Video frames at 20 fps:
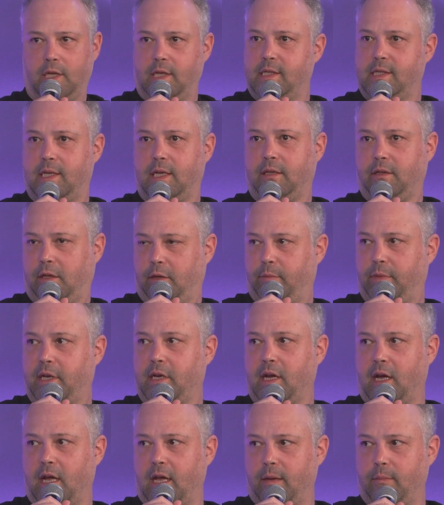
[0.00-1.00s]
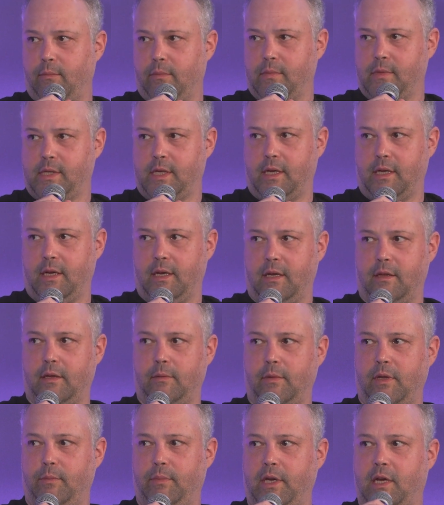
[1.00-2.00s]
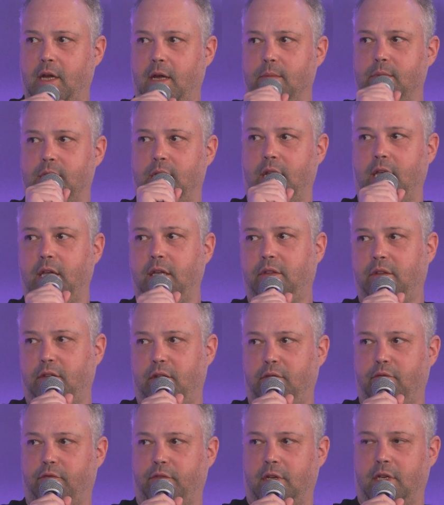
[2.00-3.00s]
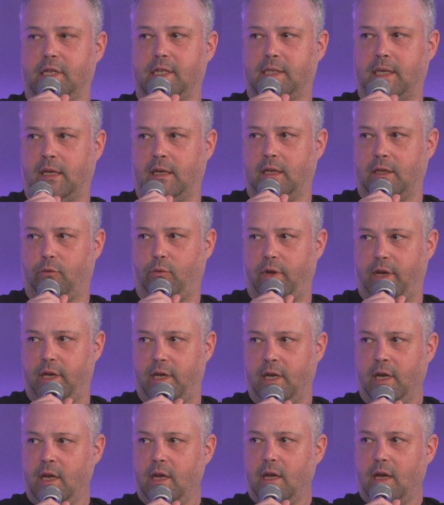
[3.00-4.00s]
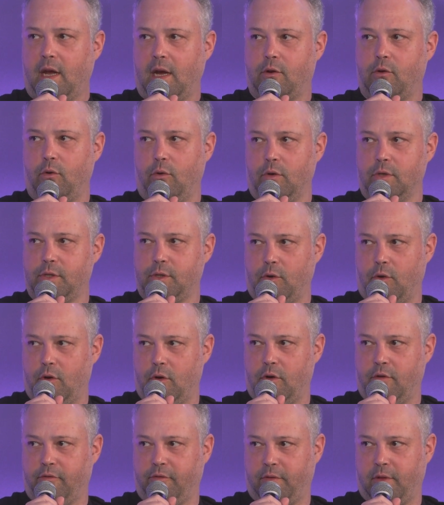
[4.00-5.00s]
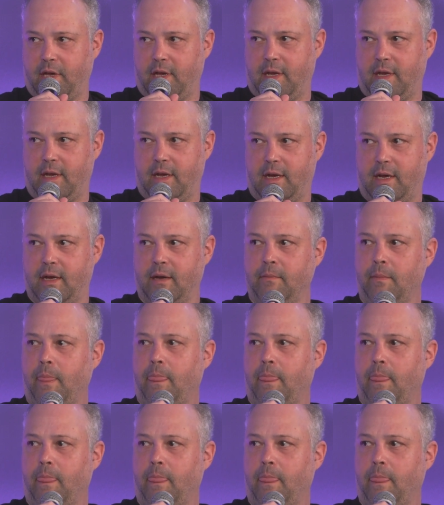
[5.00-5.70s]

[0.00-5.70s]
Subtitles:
is that it becomes native in a standard way across all of the